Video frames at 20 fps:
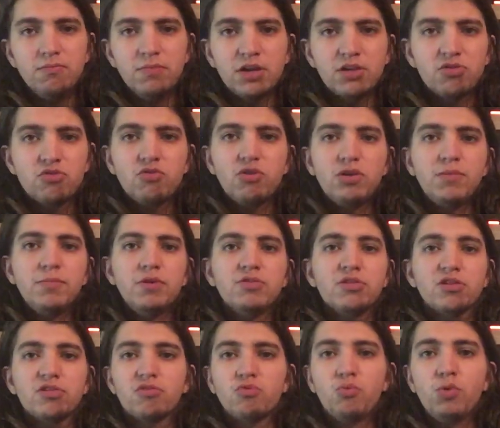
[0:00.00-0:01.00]
extreme
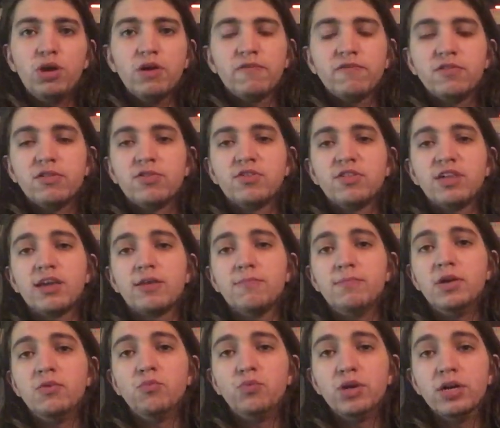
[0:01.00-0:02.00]
music's weird for the sake of
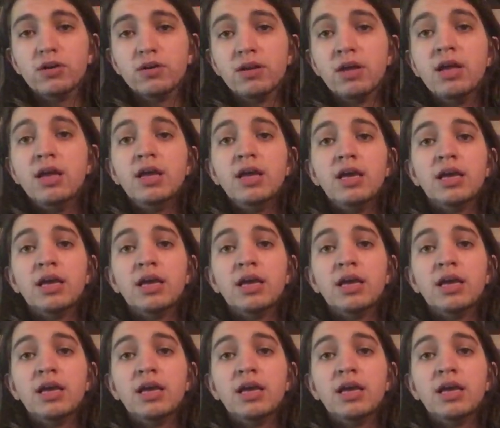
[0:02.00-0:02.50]
being weird,